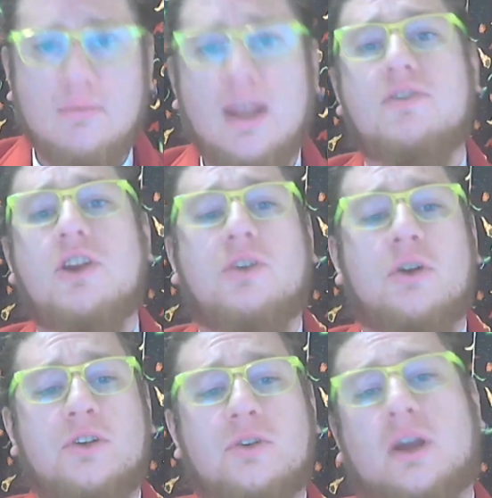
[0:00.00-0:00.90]
If you don't
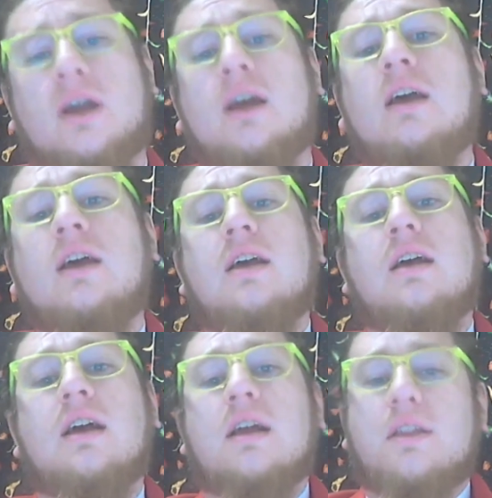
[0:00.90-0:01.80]
know Nuke,
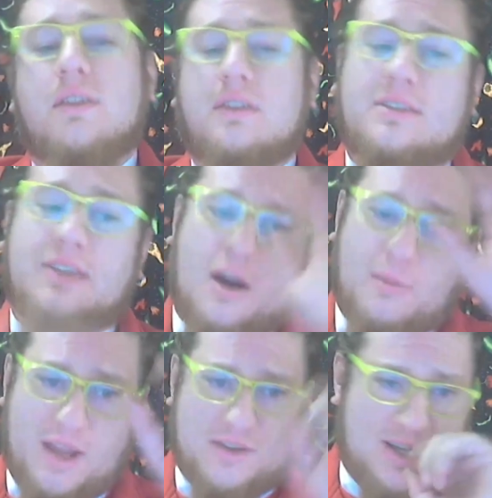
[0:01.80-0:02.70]
they're
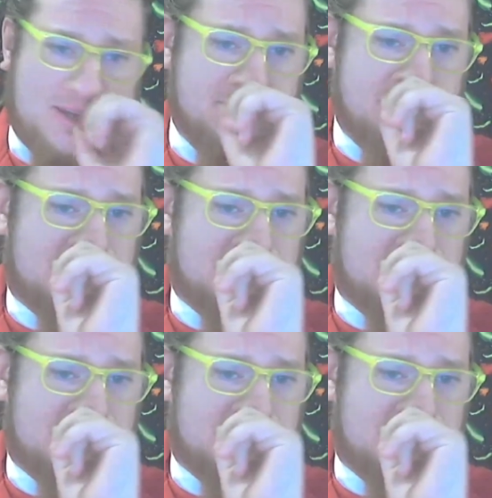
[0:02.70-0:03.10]
amazing.